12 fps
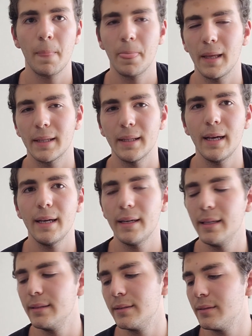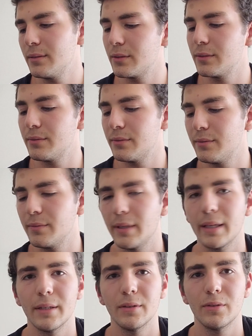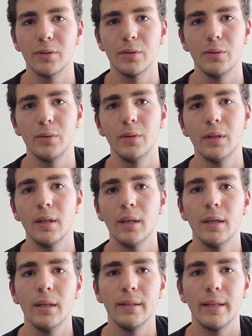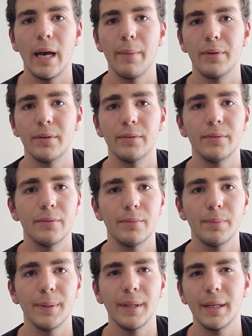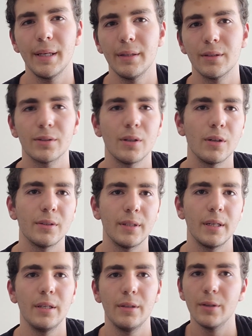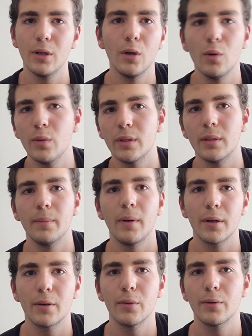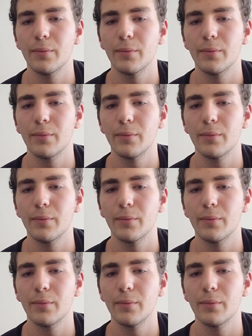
like that, and sort of get into the habit of playing the songs that you know with the bar chord